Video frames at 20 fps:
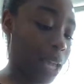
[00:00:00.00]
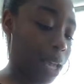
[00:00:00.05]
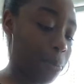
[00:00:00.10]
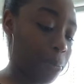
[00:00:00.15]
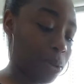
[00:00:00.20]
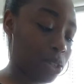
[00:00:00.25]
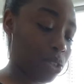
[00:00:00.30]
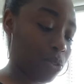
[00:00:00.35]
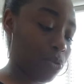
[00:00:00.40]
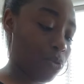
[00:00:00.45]
Keep
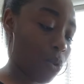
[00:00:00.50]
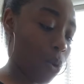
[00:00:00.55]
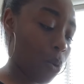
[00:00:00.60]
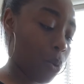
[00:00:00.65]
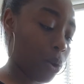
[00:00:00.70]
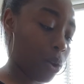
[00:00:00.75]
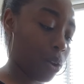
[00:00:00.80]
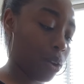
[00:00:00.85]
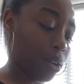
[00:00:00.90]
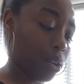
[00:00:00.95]
pushing
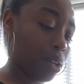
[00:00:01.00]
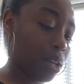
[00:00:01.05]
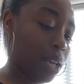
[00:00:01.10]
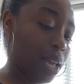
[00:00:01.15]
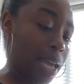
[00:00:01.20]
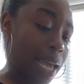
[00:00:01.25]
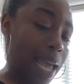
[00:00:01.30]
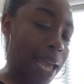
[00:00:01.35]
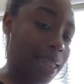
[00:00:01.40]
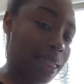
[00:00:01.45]
forward.
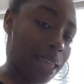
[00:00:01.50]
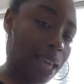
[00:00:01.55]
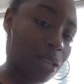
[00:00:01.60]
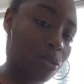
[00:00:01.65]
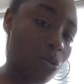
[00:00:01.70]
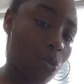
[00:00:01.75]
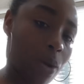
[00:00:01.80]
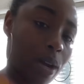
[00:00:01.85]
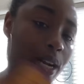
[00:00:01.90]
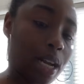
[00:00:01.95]
And
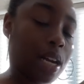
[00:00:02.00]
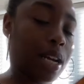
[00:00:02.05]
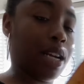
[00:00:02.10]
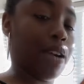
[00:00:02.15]
things will work out